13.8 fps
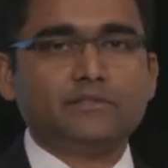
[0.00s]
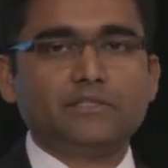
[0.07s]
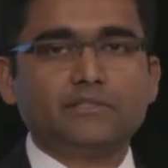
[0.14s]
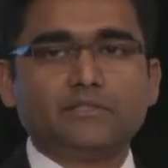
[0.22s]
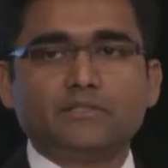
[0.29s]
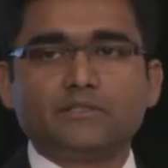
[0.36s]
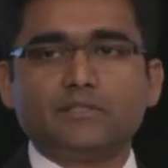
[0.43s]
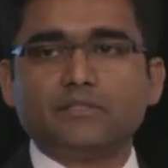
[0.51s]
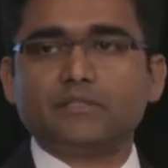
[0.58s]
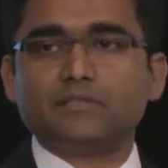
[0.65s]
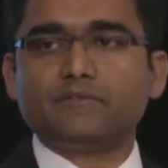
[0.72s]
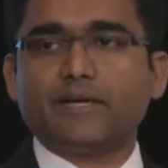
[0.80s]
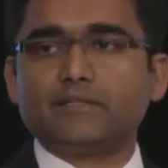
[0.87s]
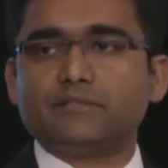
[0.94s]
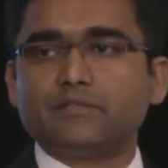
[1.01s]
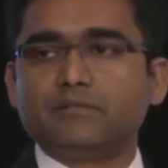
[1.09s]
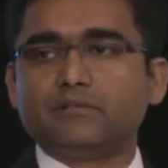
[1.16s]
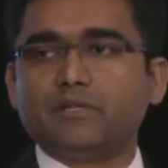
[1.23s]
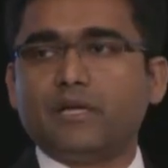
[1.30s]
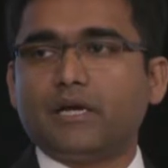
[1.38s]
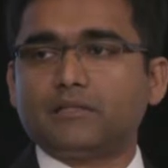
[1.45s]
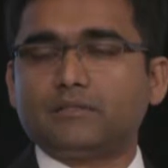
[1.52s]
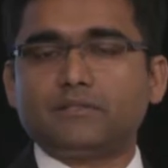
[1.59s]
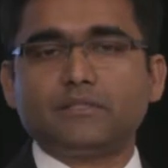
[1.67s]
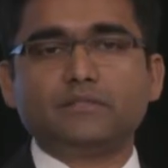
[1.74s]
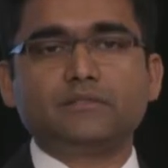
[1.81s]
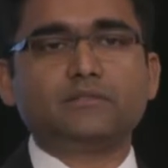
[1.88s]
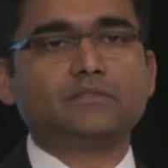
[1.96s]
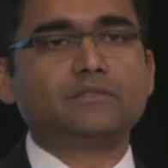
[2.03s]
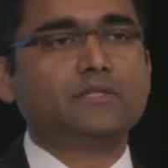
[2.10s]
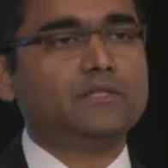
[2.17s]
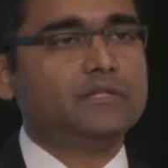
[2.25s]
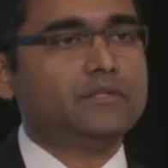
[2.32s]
resistance, vaccine reluctance,